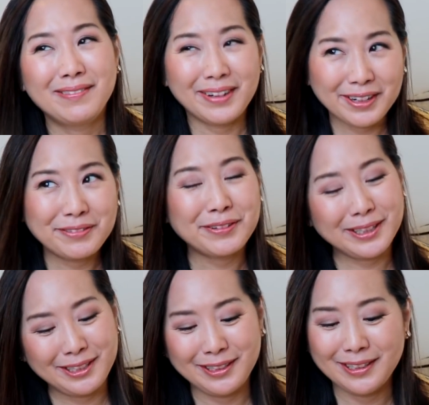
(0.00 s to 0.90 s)
very
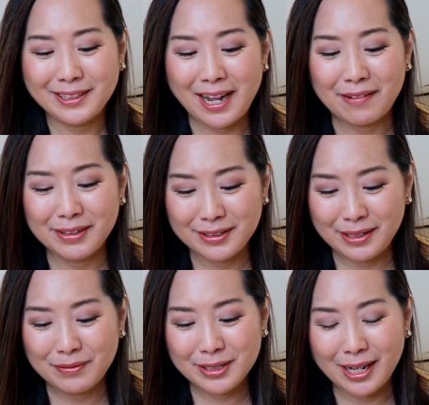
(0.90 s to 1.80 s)
fortunate to have the
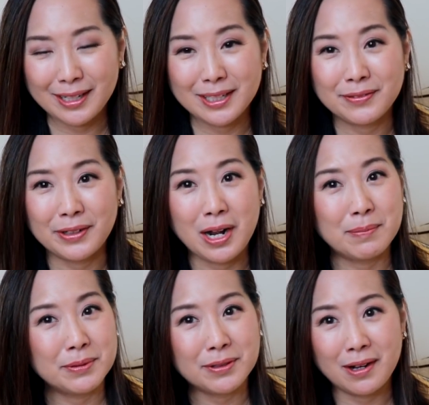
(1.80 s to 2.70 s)
same stylist for
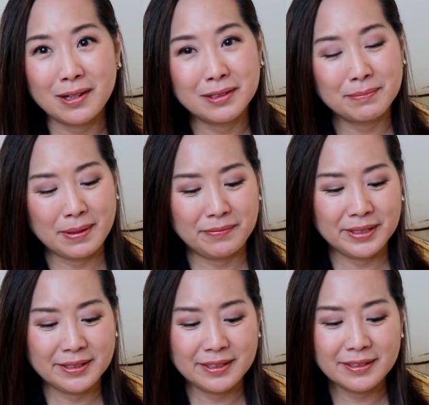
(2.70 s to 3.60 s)
almost all of my
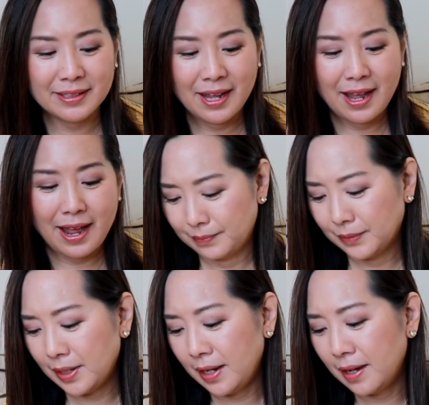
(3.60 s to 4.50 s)
fixes.
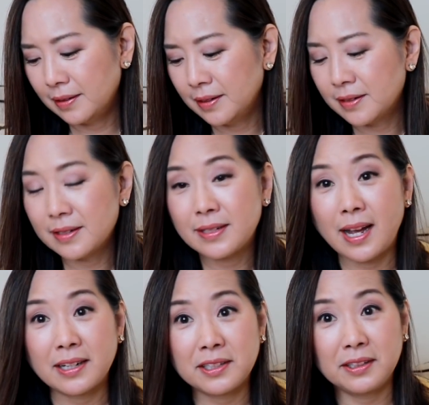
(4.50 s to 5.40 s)
Okay, and this is
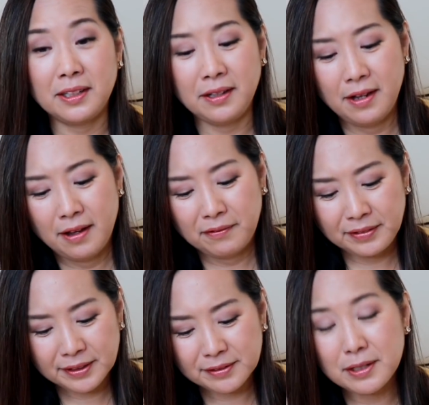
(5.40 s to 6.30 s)
actually
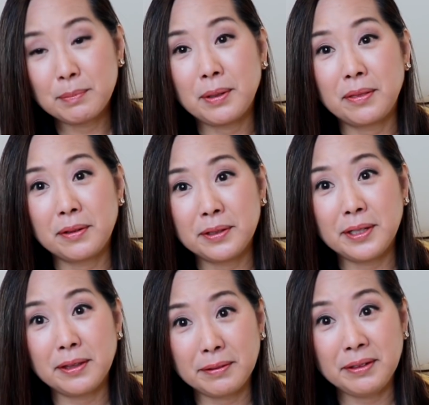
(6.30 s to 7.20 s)
fix number
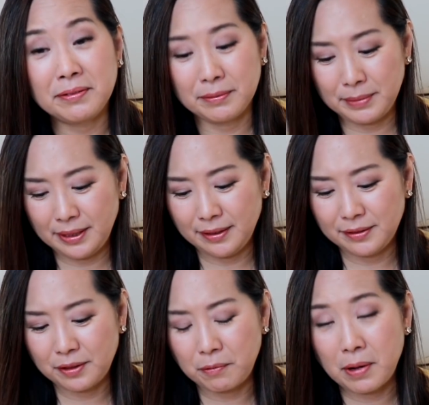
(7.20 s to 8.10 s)
33 for me.
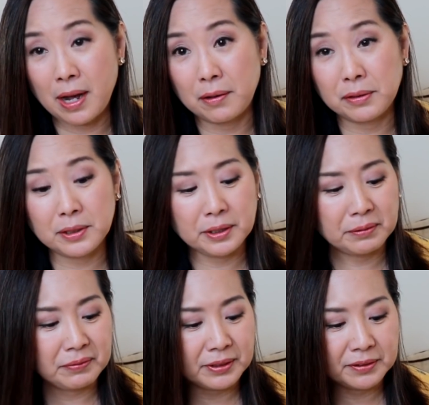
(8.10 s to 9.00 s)
So wow,
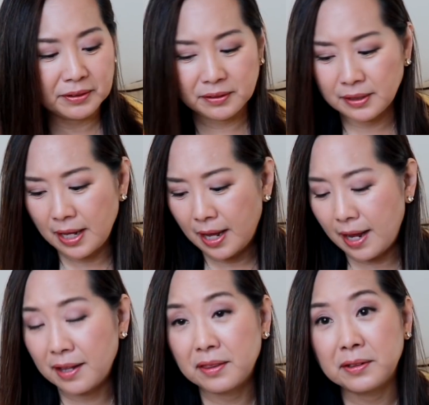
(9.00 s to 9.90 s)
33 fixes,
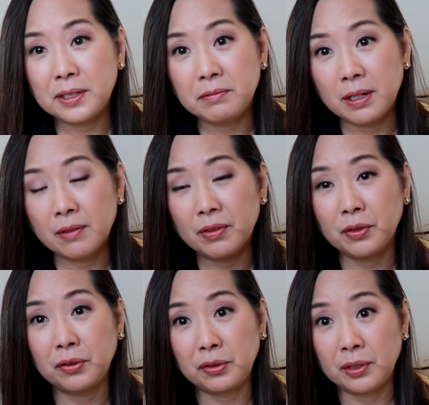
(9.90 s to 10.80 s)
and 31 of
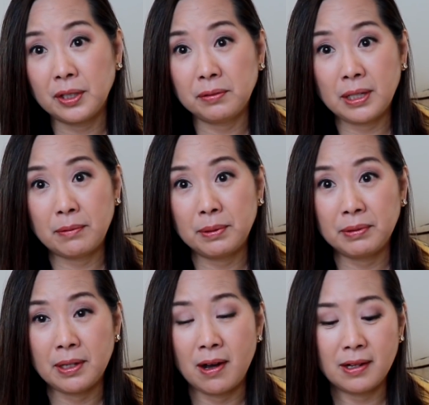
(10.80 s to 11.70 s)
those 33 have been
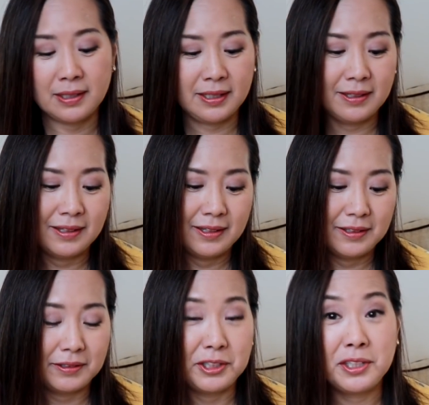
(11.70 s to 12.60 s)
with Holly.
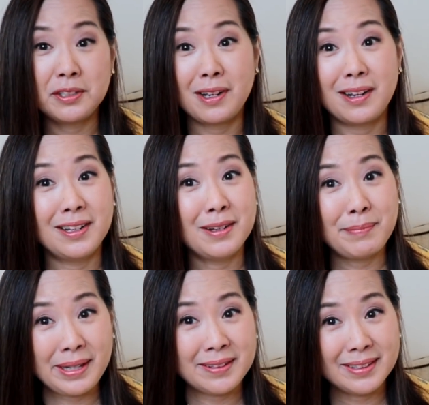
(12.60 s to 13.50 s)
So she's an
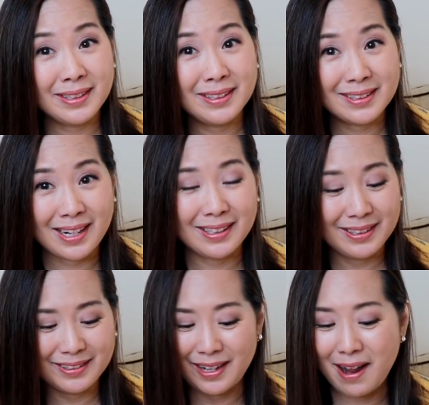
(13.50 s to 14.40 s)
amazing
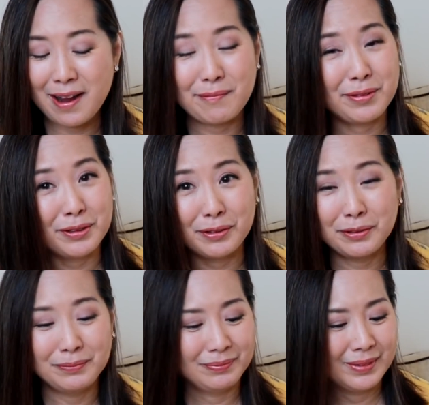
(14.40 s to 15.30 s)
stylist that I'm so